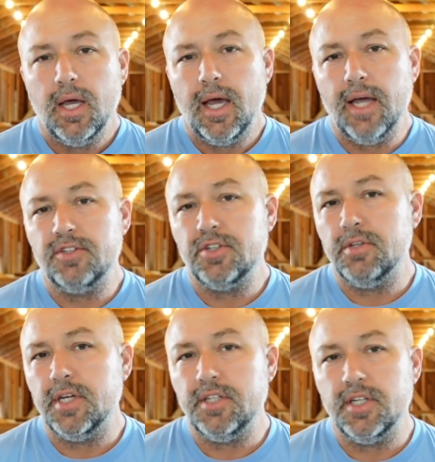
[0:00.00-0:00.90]
And so
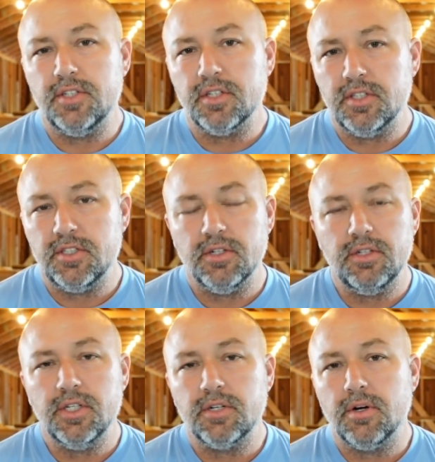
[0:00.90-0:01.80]
they took the
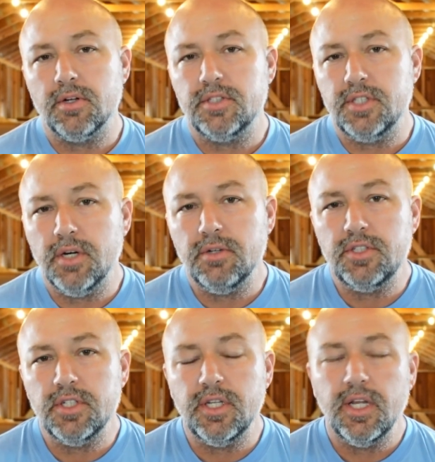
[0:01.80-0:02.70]
journey across the
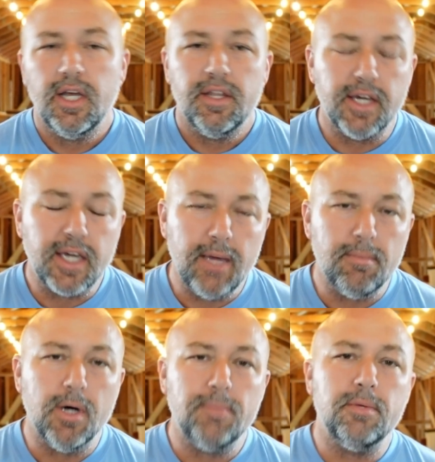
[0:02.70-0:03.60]
ocean. They
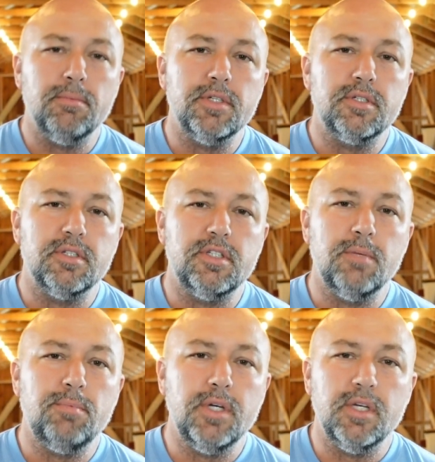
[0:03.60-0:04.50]
came up the
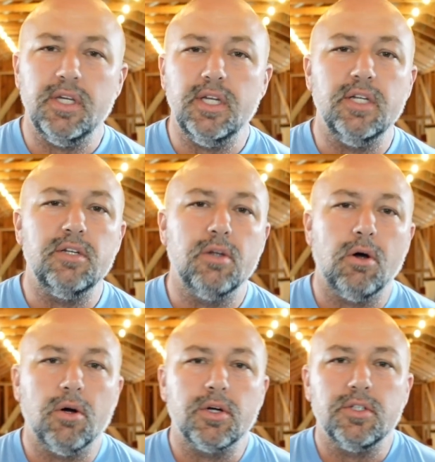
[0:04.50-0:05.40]
Mississippi and then into the
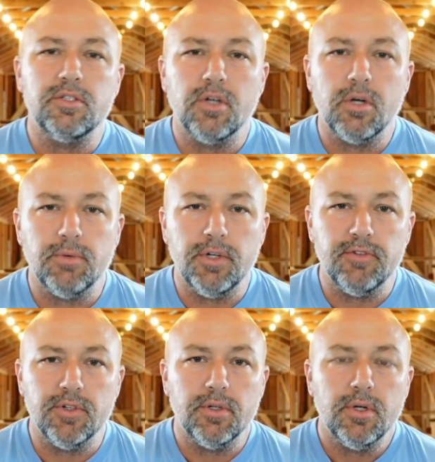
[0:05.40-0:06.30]
Arkansas
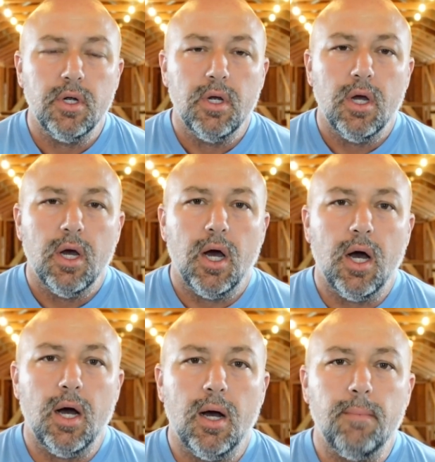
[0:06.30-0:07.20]
River,
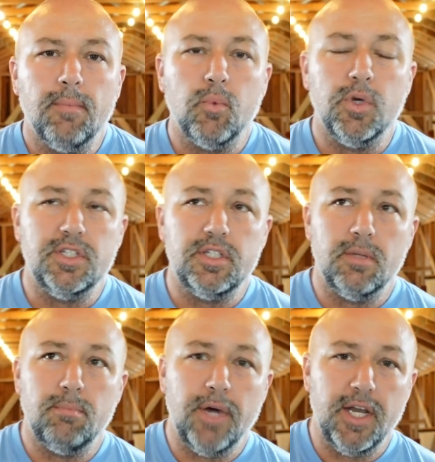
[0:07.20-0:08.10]
which
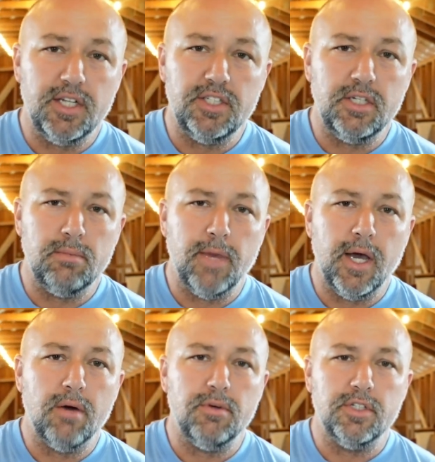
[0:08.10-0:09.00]
Petit Jean
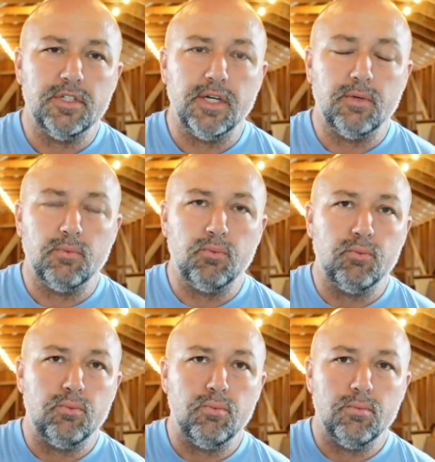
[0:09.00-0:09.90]
Mountain is like,
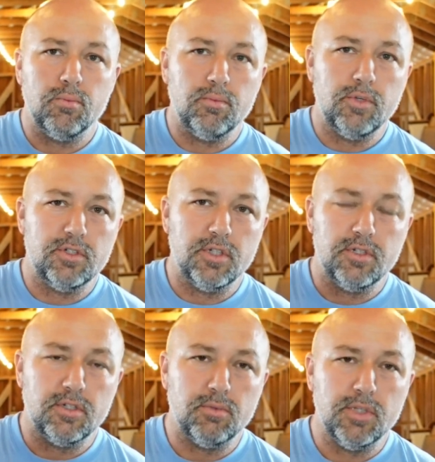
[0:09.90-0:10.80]
there's
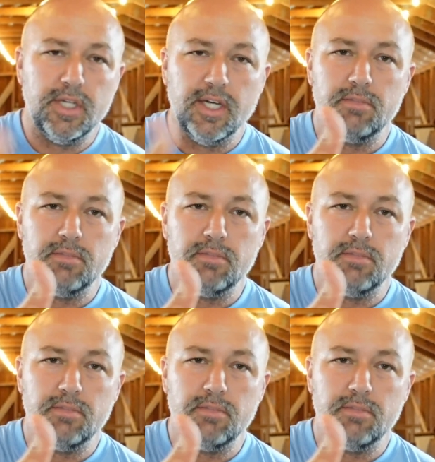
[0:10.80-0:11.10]
a really nice